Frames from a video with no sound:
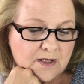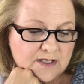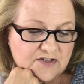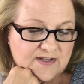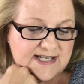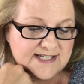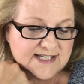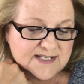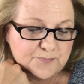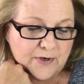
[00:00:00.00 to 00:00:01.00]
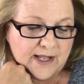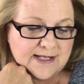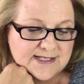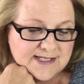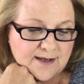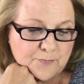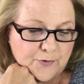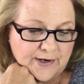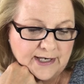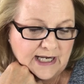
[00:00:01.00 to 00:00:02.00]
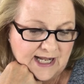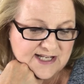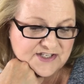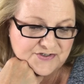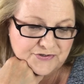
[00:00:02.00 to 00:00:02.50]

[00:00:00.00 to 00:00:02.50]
So this has the spring and summer, and it has